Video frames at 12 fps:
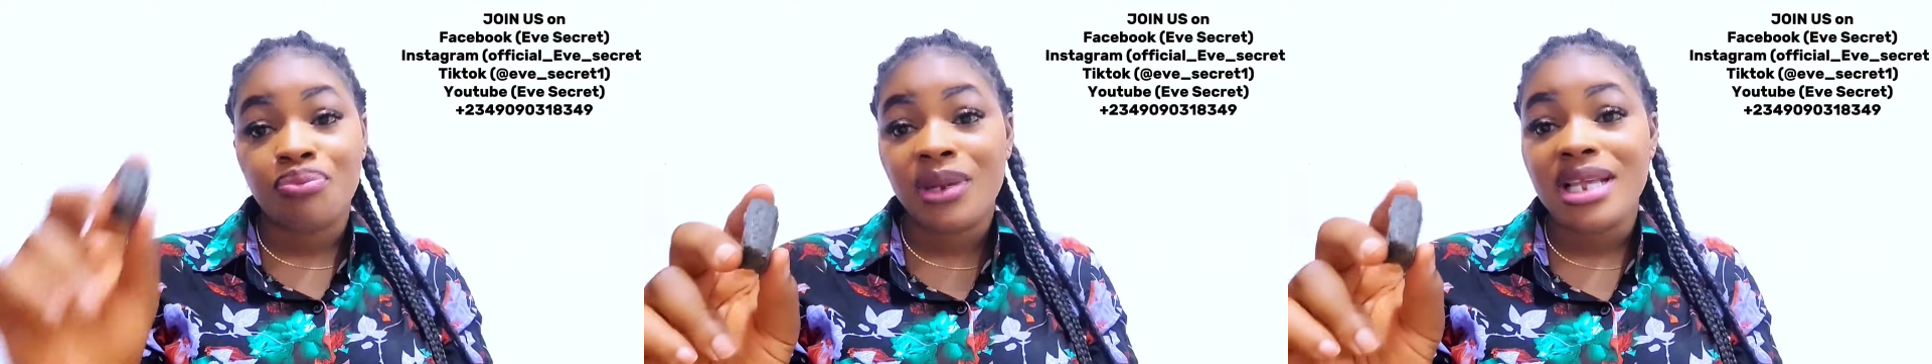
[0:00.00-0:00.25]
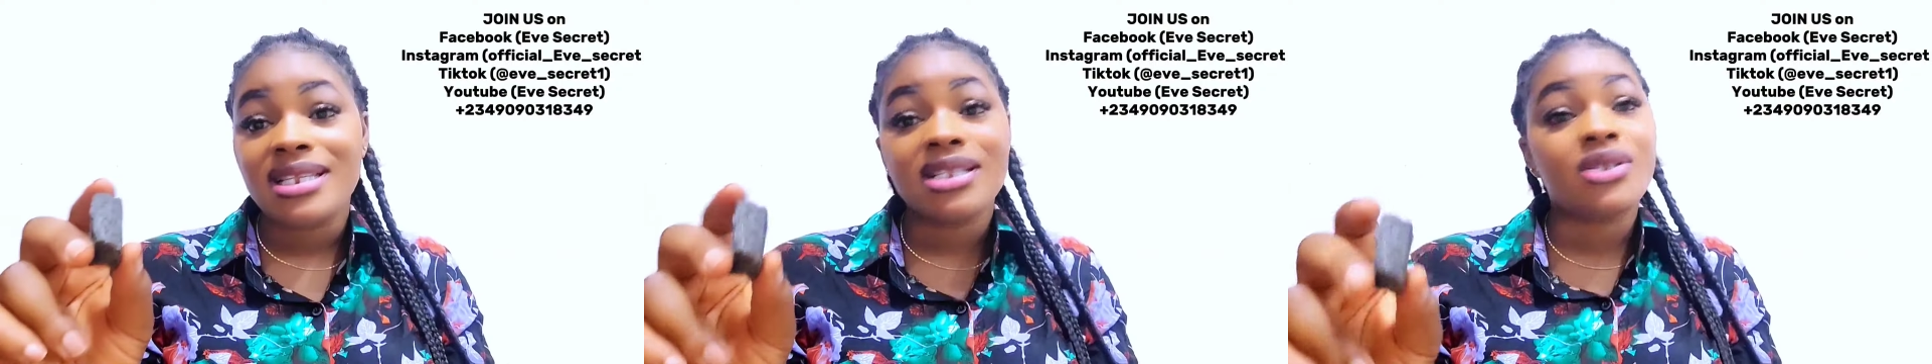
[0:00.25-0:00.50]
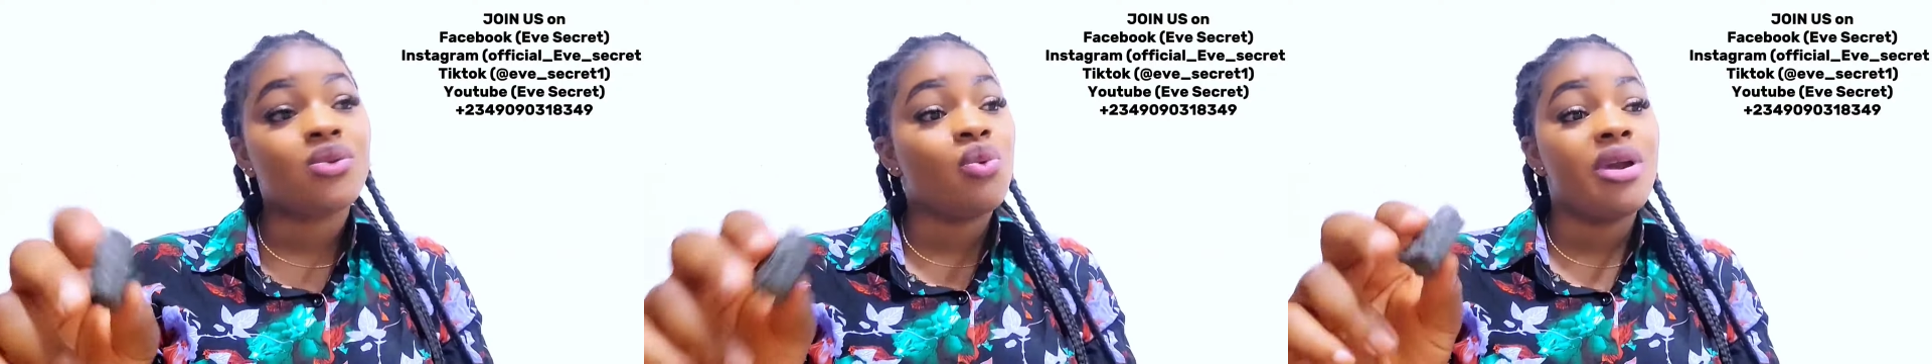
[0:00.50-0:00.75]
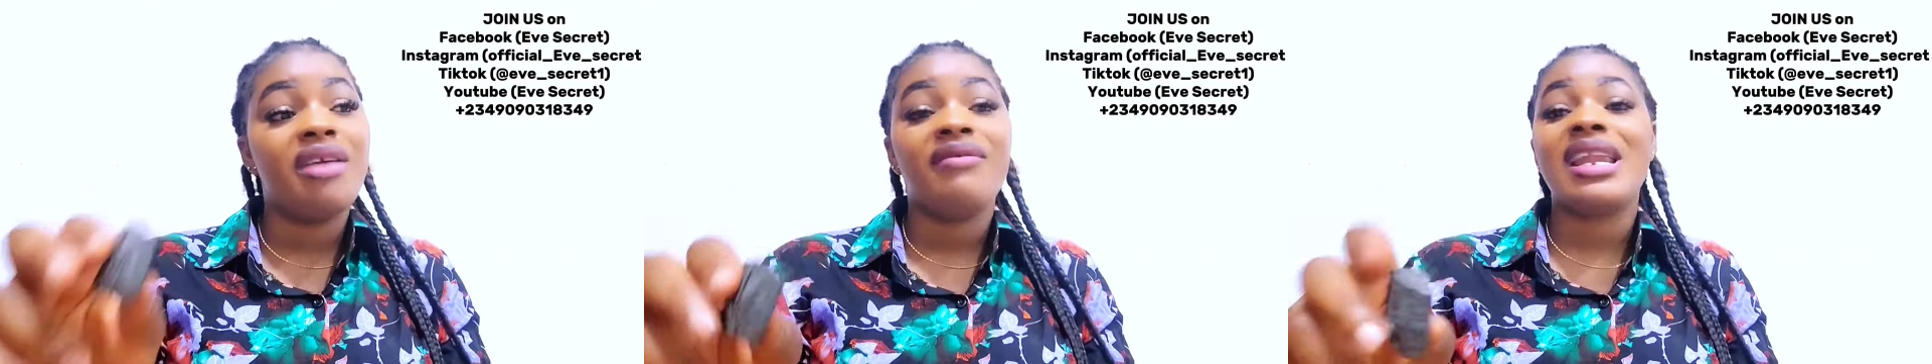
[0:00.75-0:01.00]
Place it
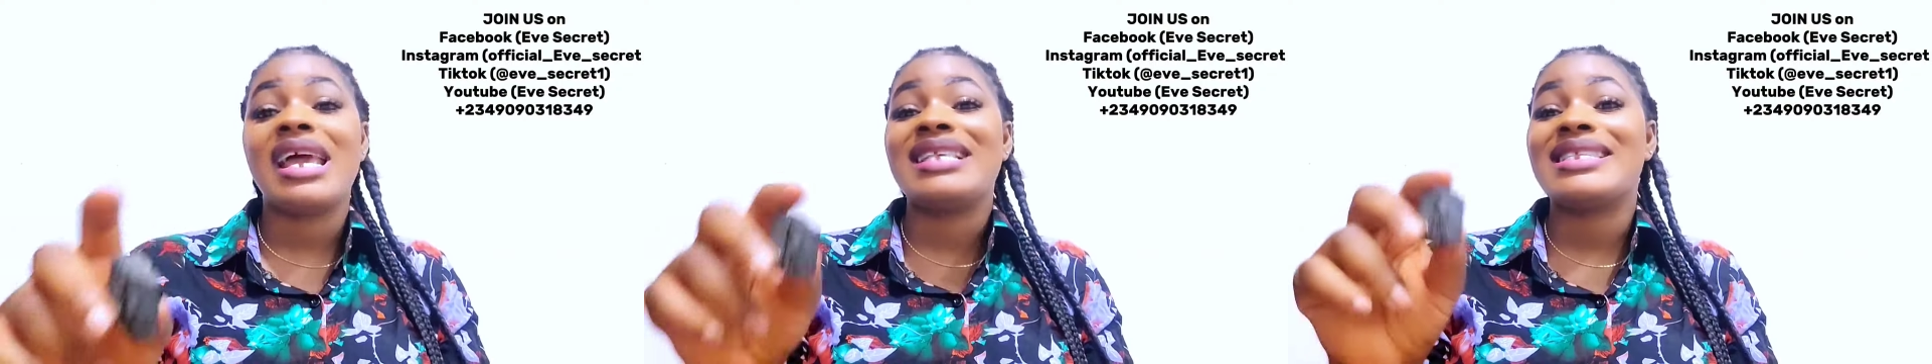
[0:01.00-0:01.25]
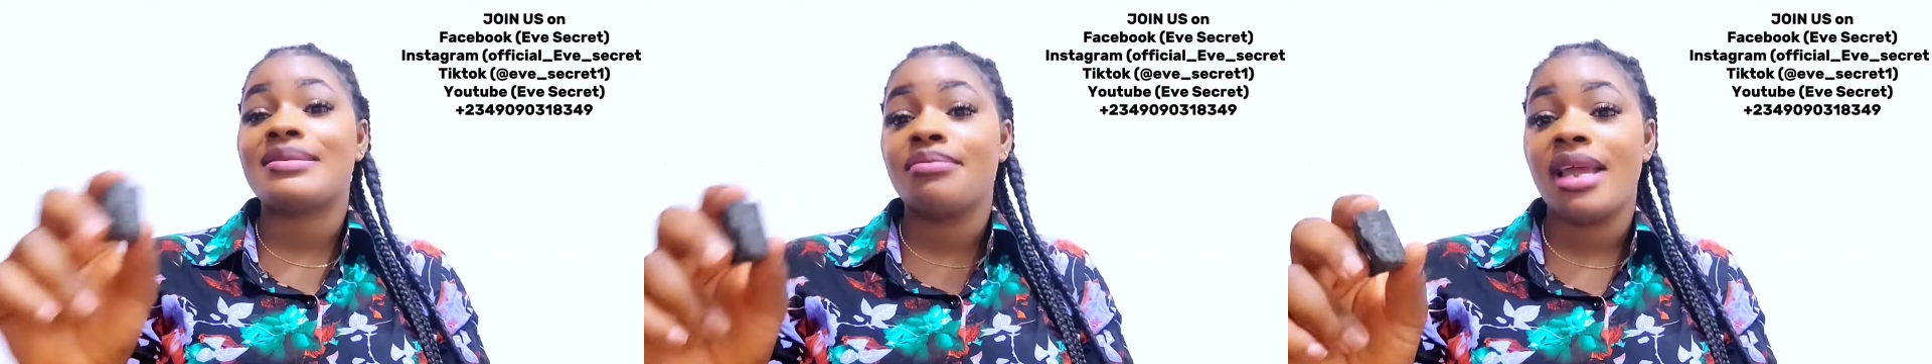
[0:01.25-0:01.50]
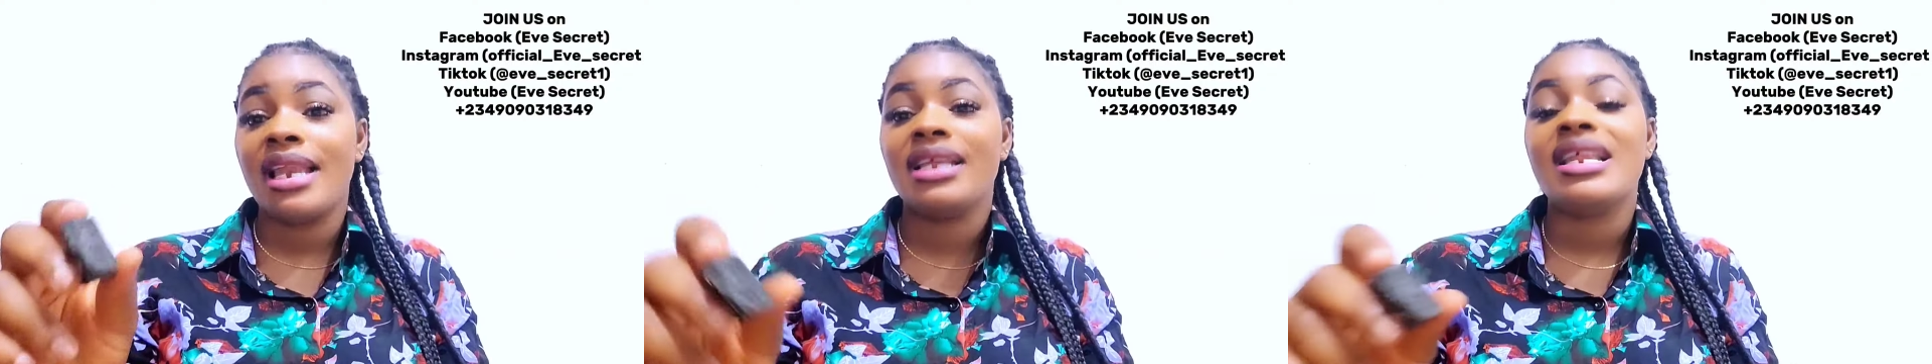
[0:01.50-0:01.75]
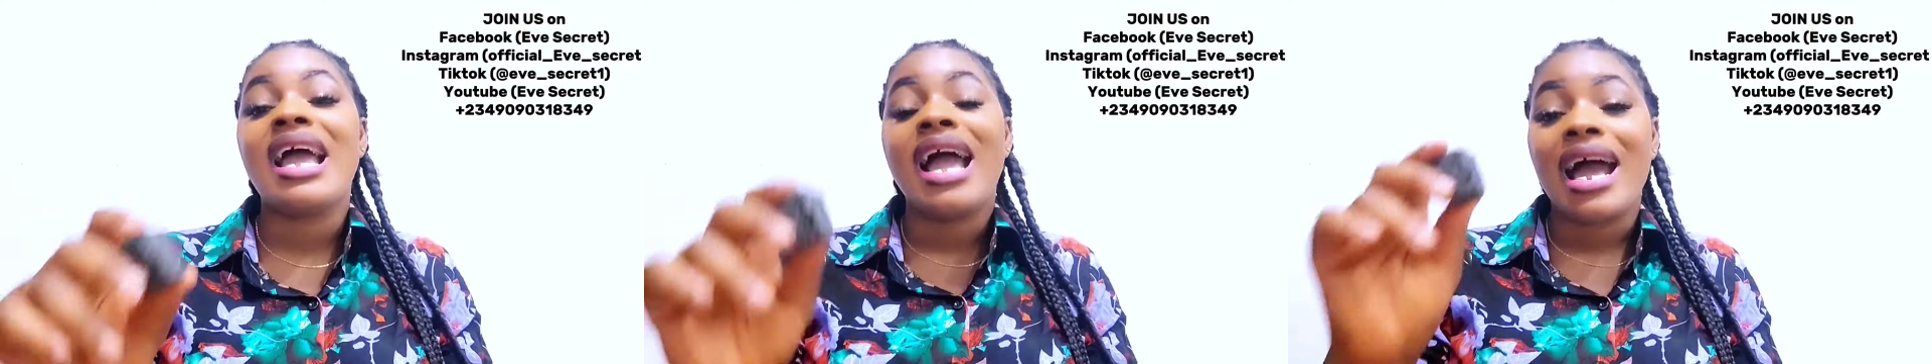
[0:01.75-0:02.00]
wherever that is
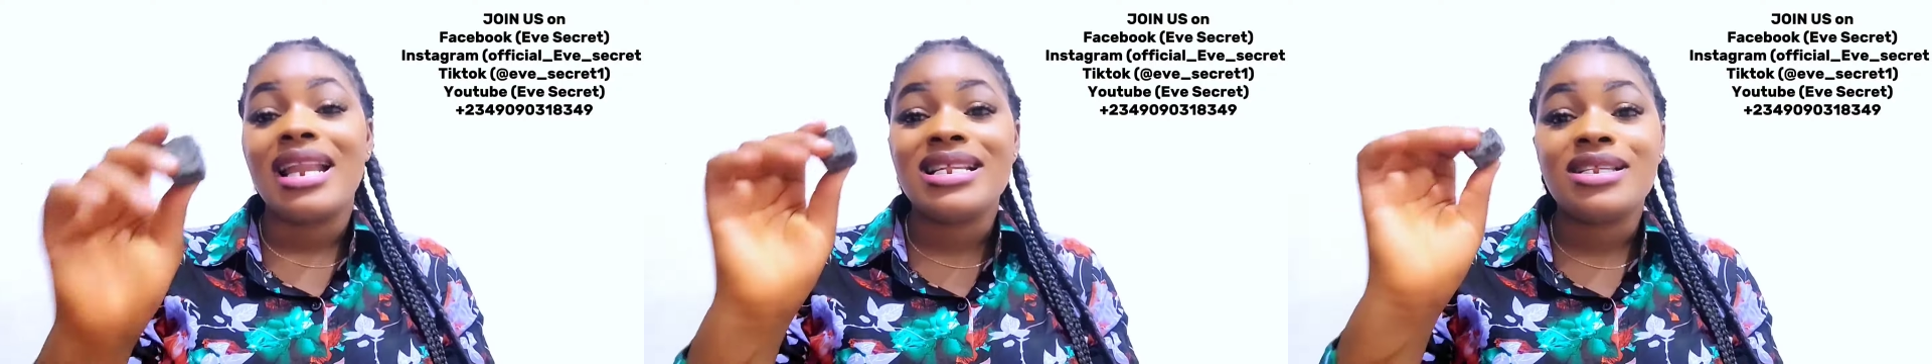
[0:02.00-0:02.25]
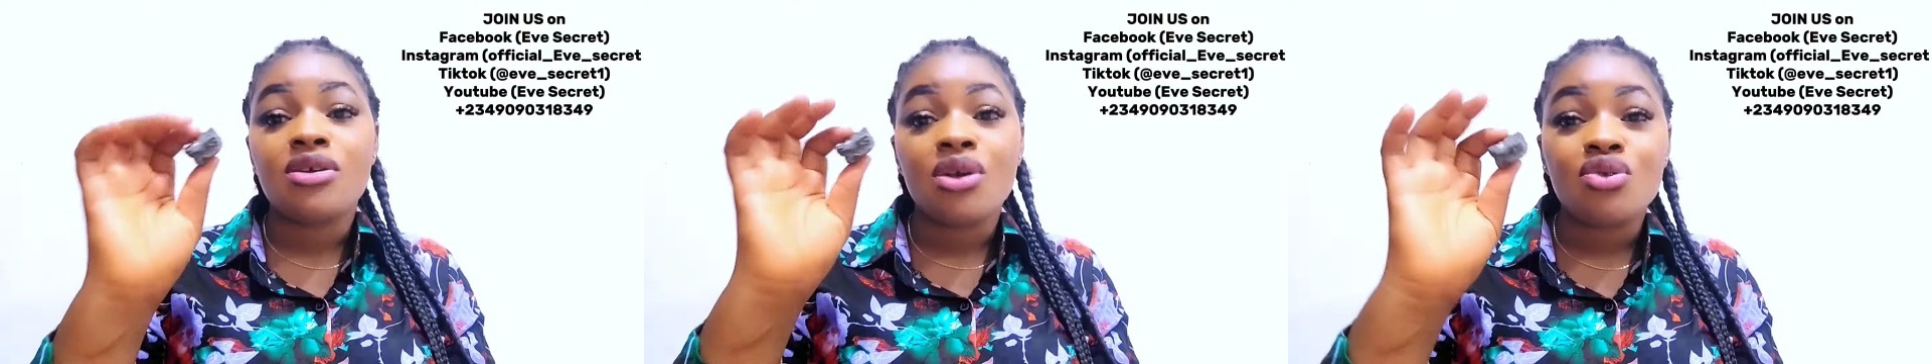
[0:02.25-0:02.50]
smelling and it's going